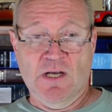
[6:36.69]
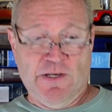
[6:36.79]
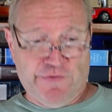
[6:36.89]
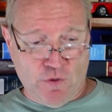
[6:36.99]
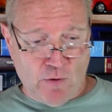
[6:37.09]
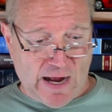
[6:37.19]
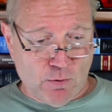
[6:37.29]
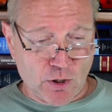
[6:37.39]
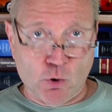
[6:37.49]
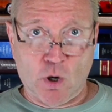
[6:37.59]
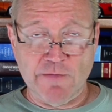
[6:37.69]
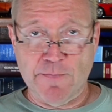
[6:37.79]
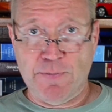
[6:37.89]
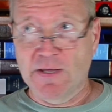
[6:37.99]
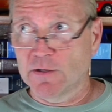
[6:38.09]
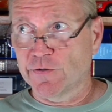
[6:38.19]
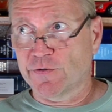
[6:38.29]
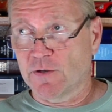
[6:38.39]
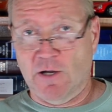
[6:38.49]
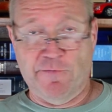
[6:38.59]
So our Court of
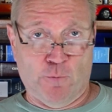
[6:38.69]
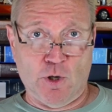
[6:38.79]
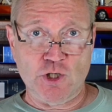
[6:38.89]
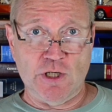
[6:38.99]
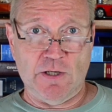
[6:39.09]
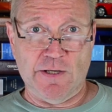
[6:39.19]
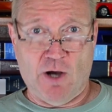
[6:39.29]
Appeals, unfortunately,